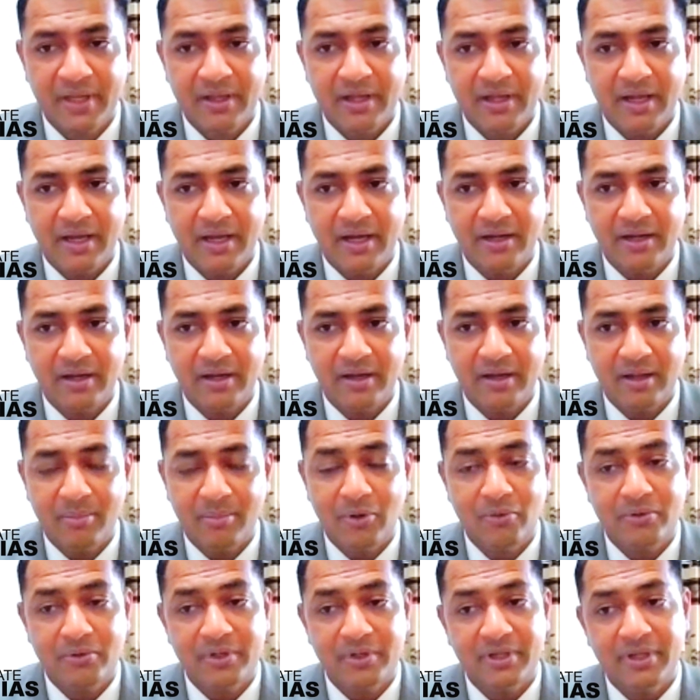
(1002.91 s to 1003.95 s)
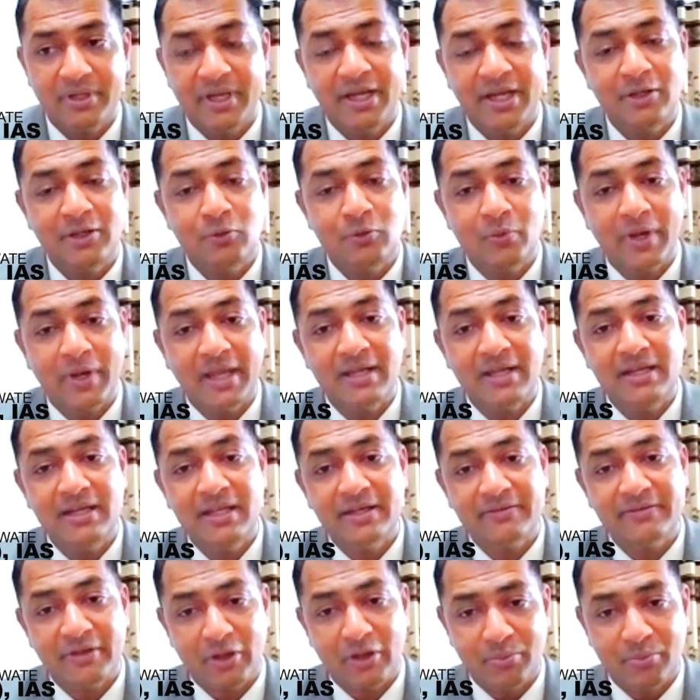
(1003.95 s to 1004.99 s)
And about 8 to 9
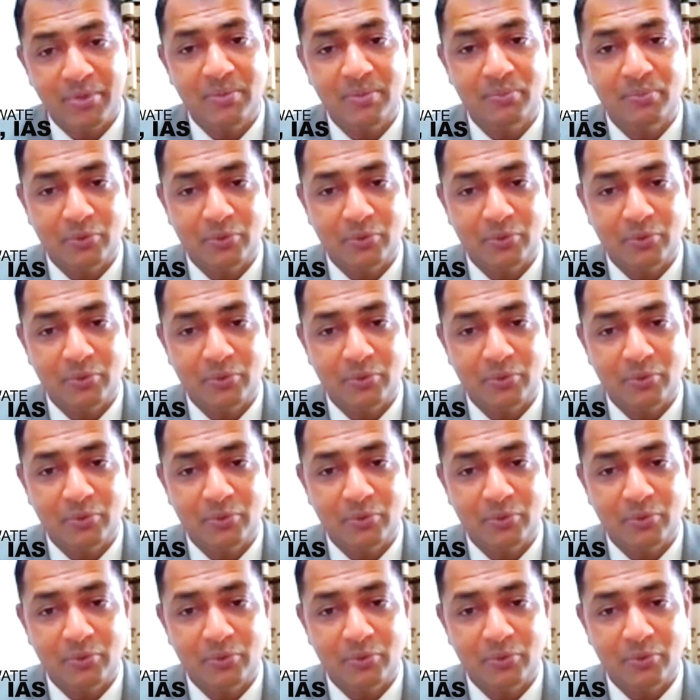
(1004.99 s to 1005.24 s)
years I have been